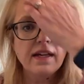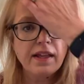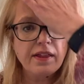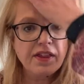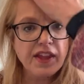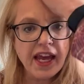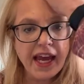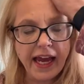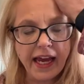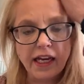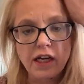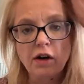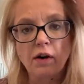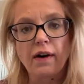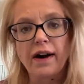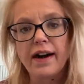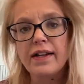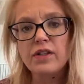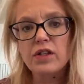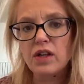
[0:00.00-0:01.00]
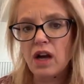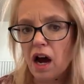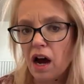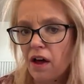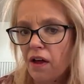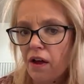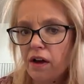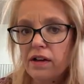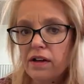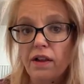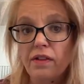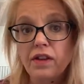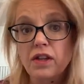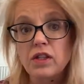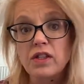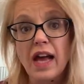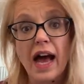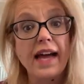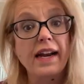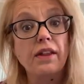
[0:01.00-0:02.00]
the ignorance on the
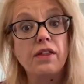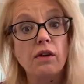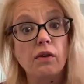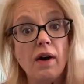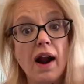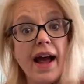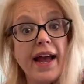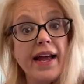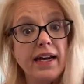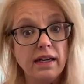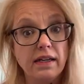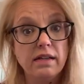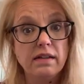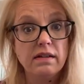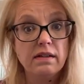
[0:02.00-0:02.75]
side of the right.